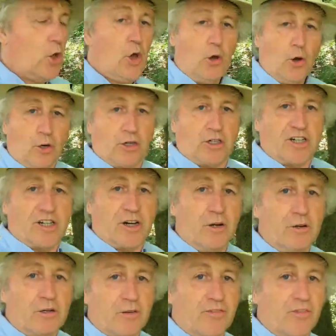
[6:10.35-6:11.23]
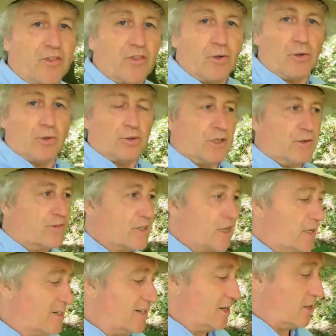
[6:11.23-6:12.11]
Gosh, who'd have thought of
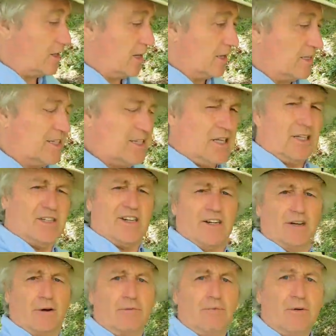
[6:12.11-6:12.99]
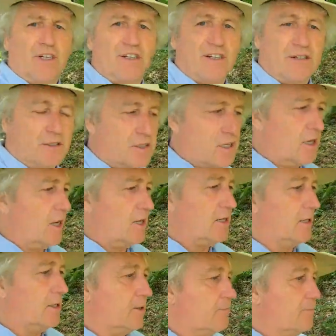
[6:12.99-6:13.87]
such a thing? Such an original
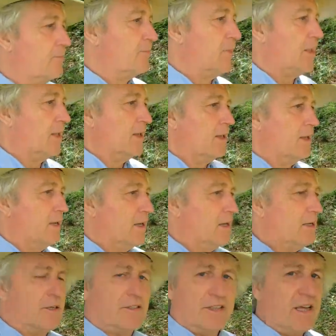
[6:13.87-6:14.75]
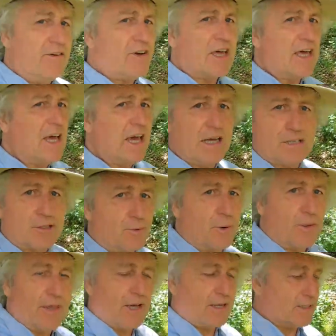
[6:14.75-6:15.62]
title. You'll never
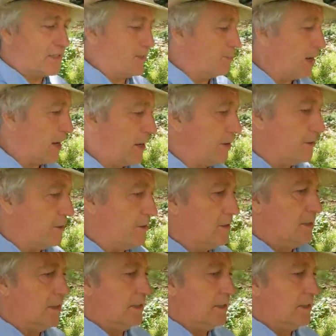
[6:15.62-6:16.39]
guess what that's about.